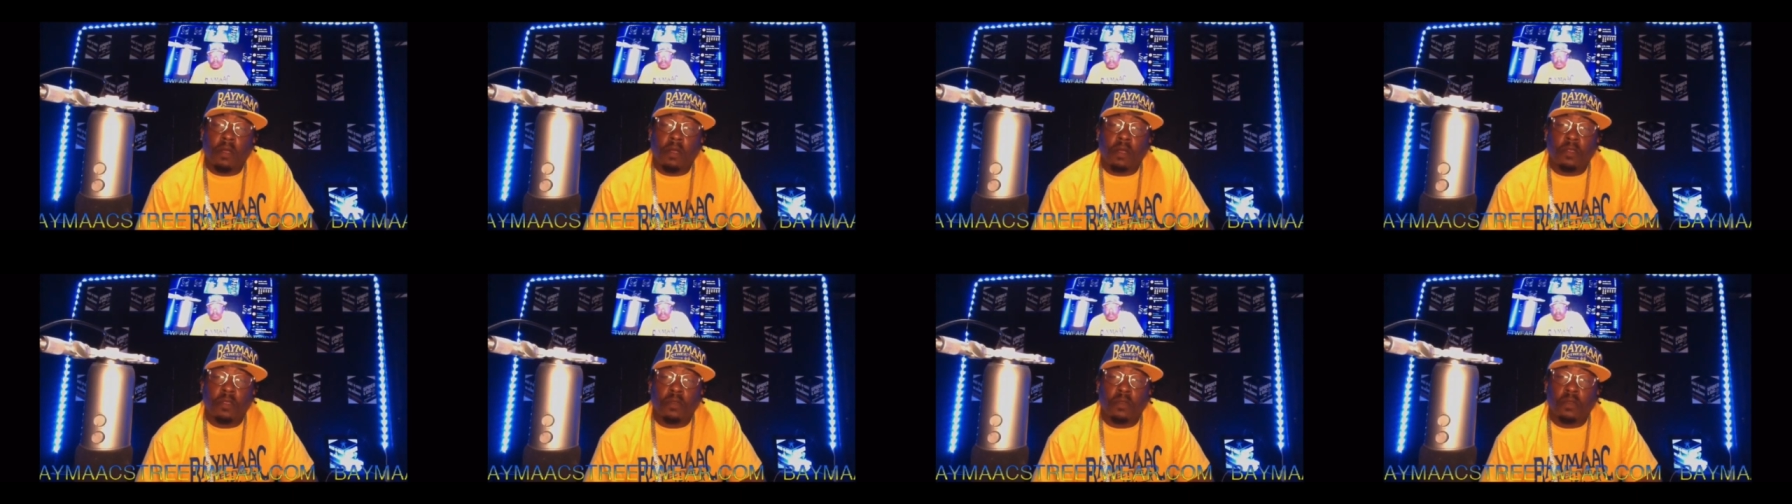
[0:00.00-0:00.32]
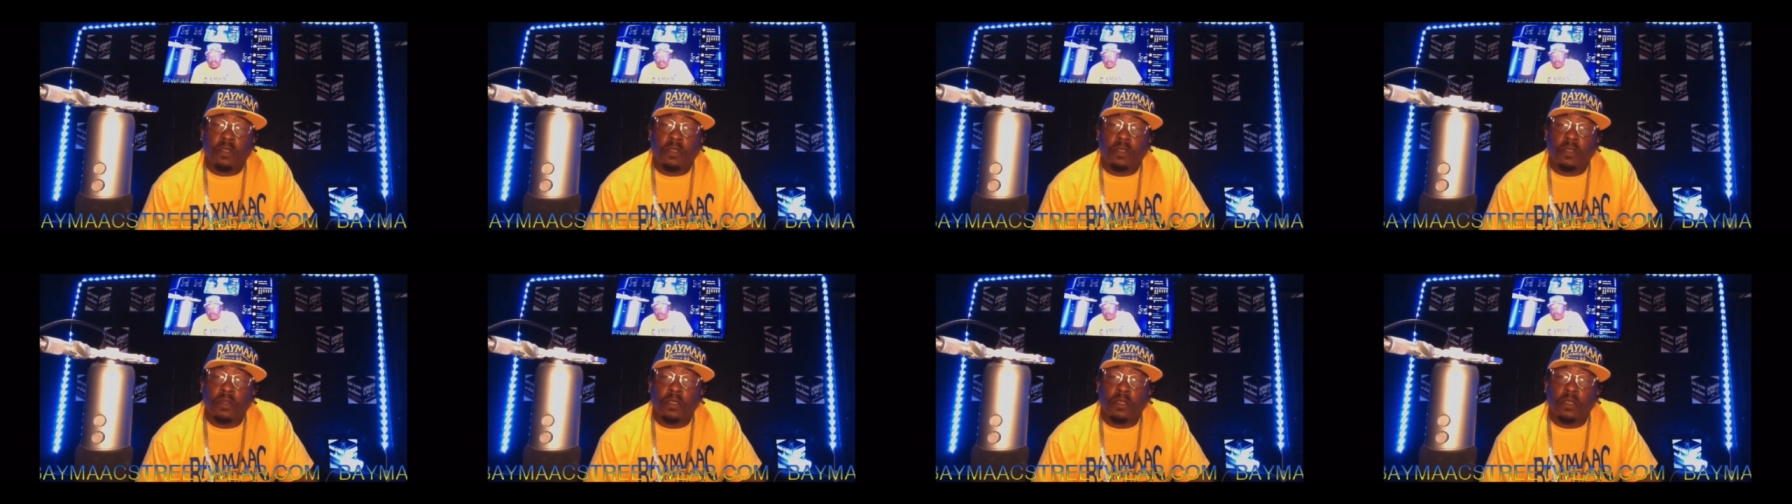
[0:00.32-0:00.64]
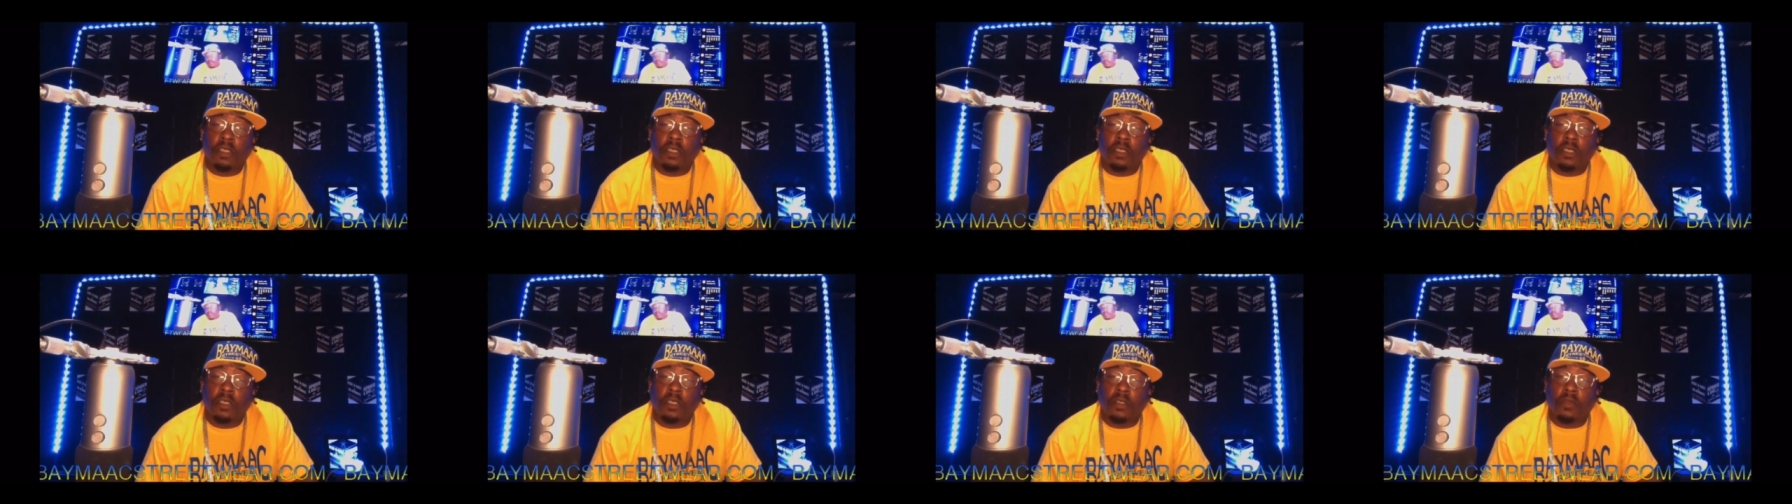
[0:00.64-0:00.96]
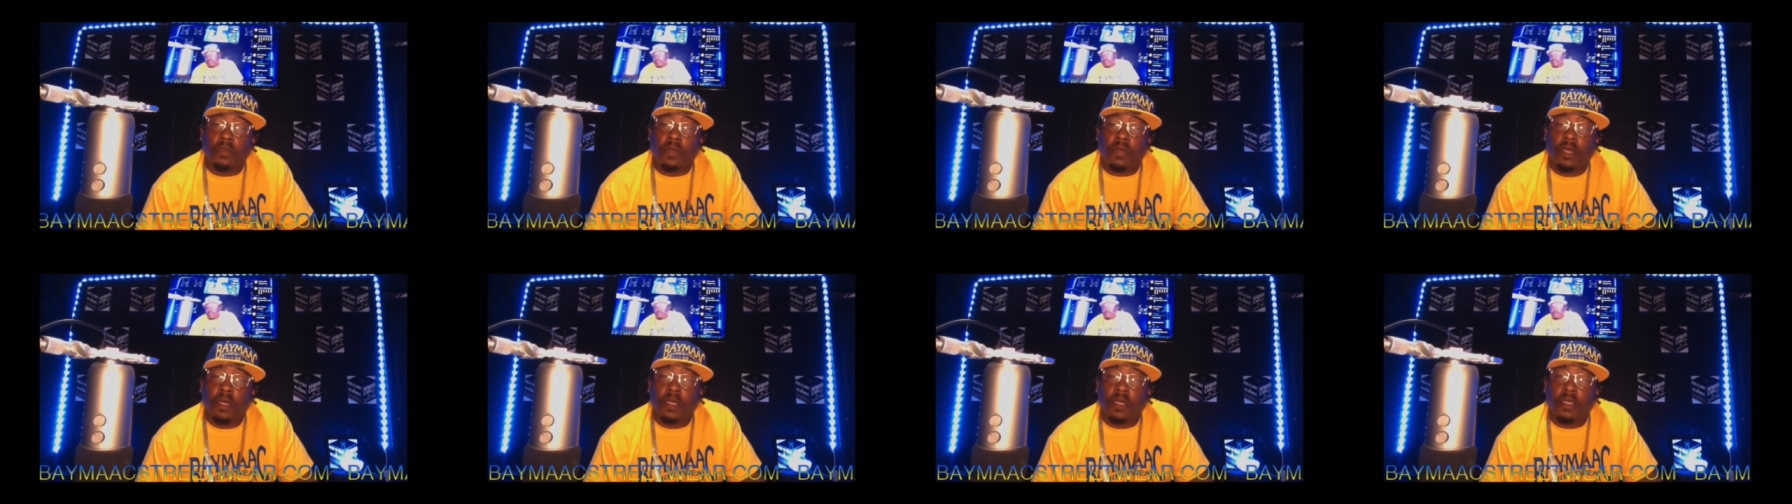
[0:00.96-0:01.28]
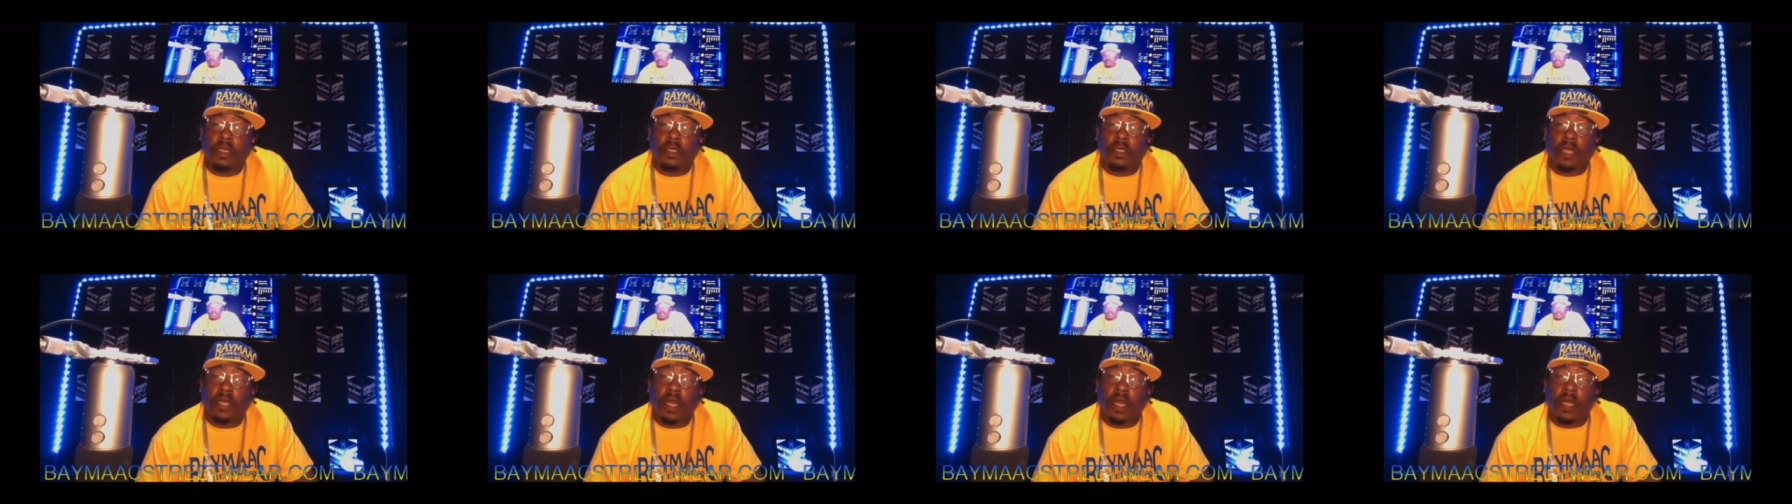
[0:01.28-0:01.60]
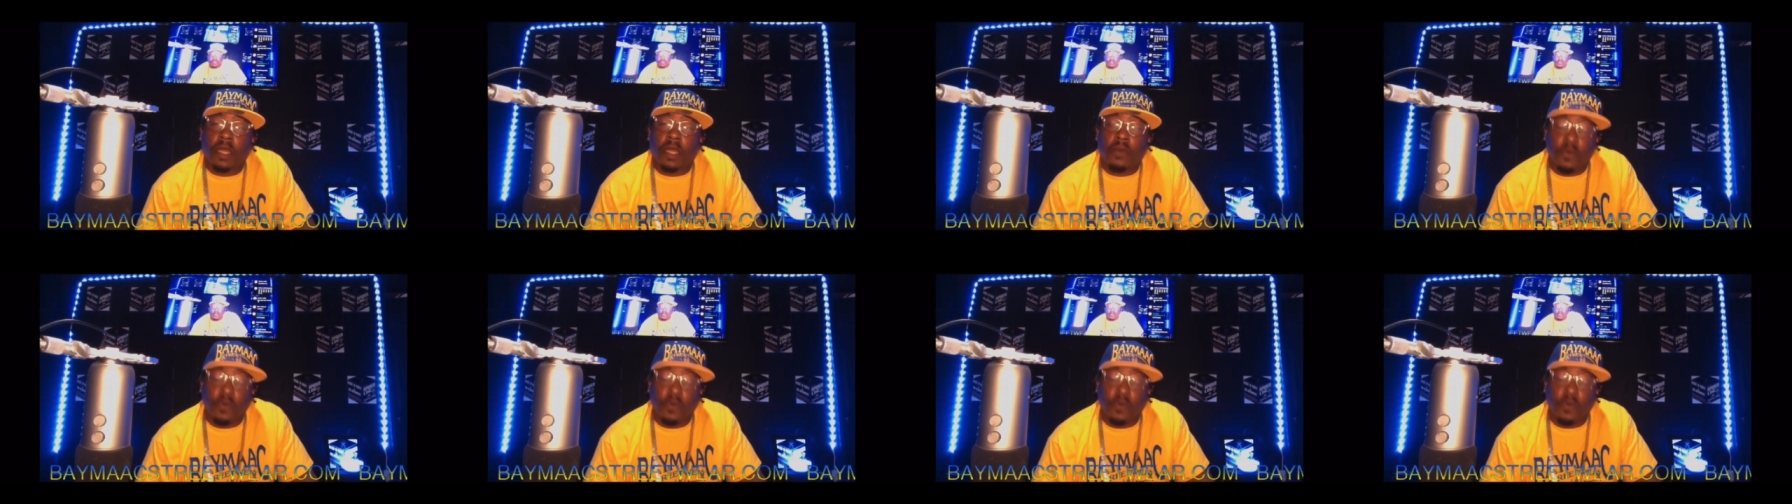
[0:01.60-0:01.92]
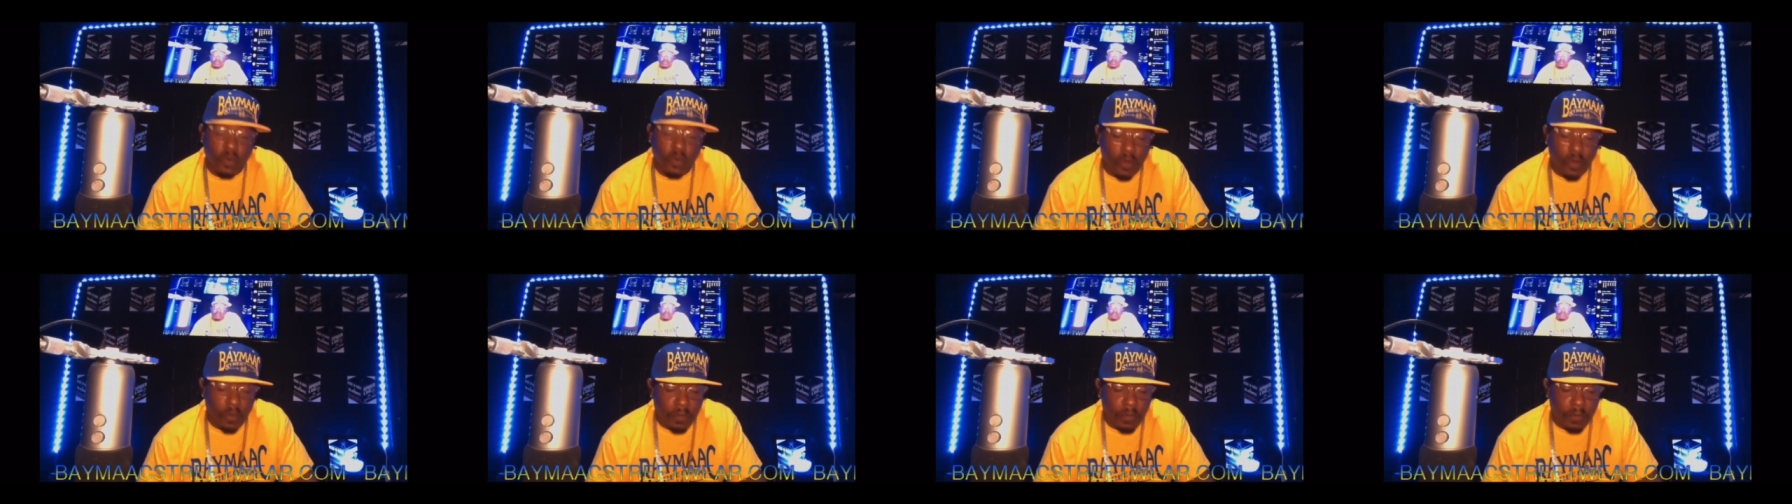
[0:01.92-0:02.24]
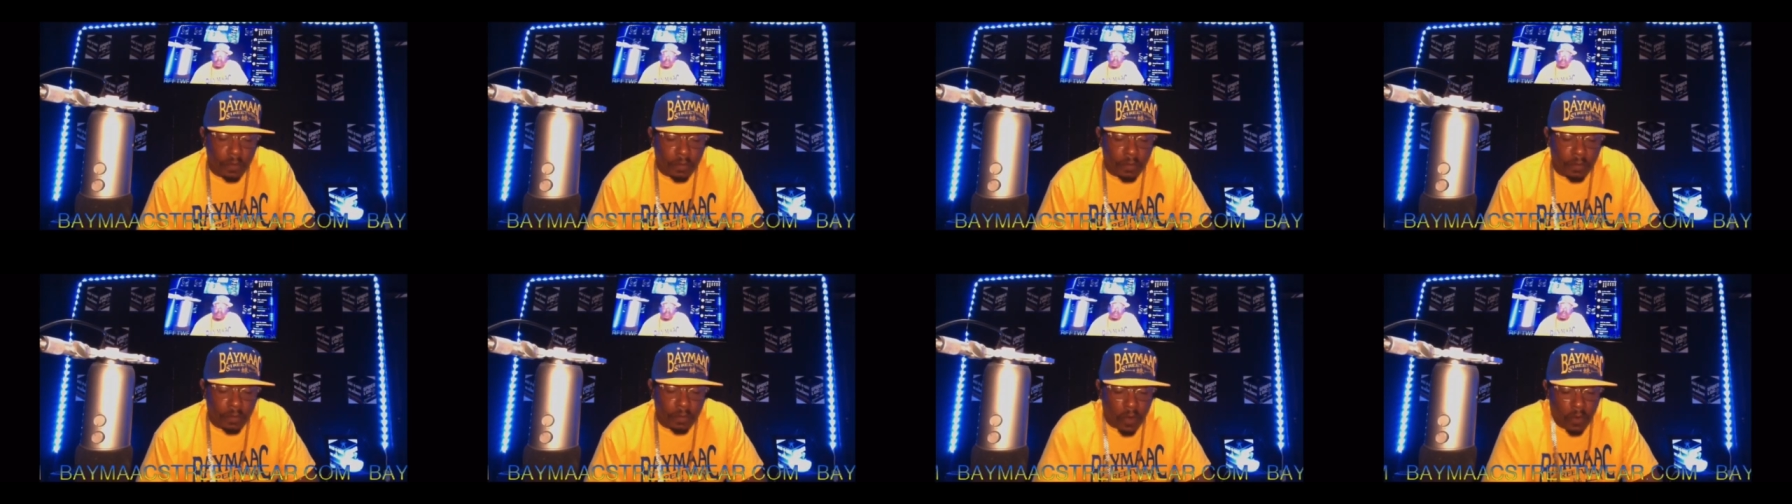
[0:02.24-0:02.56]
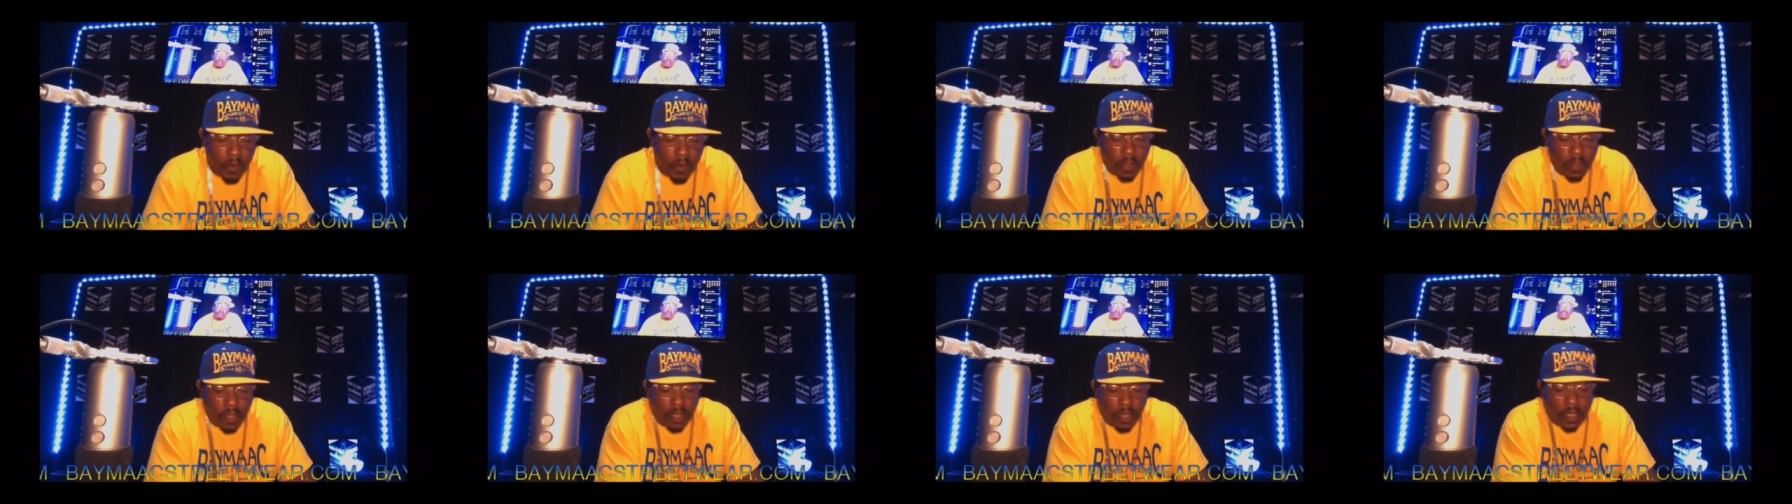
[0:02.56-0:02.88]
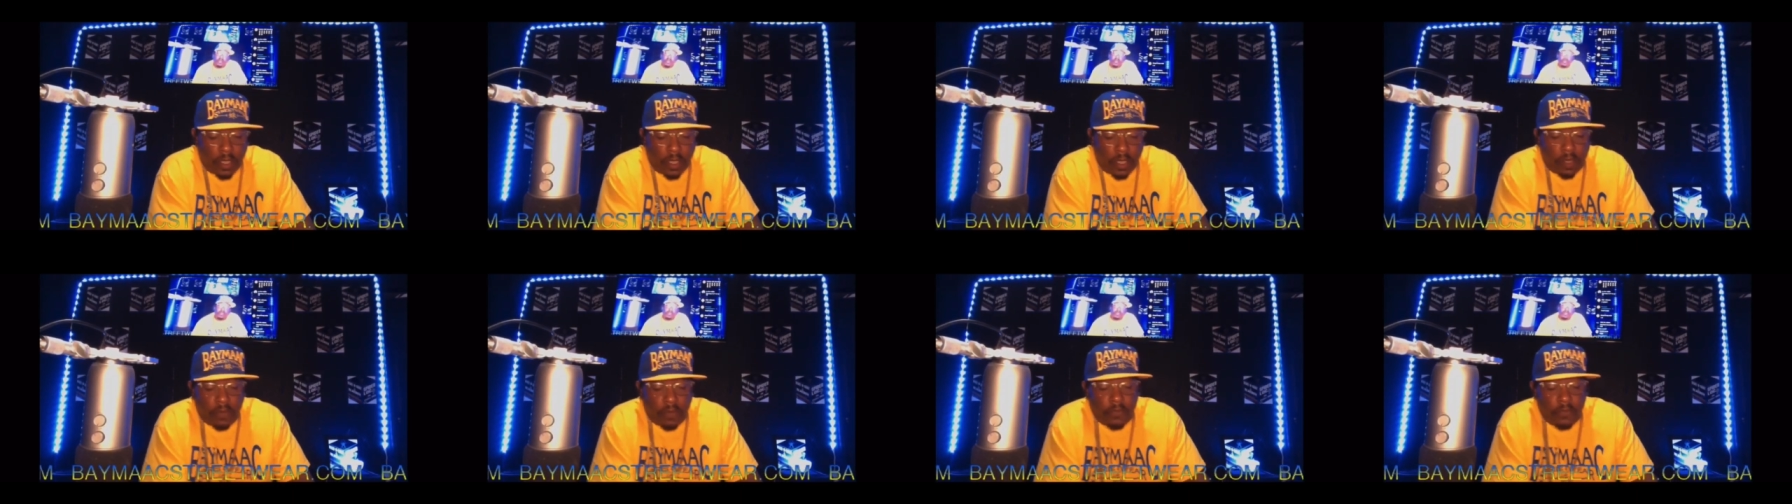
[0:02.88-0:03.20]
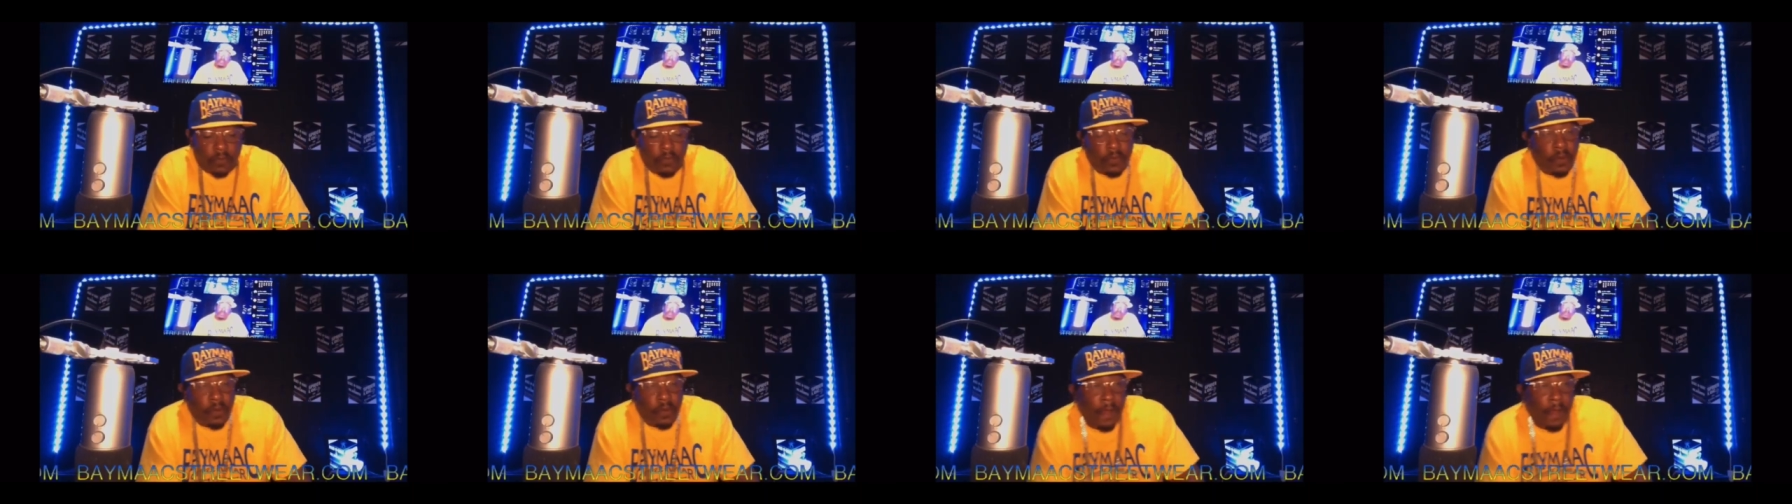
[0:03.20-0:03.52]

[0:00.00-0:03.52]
do she is she drunk? Cause like who gonna be bold enough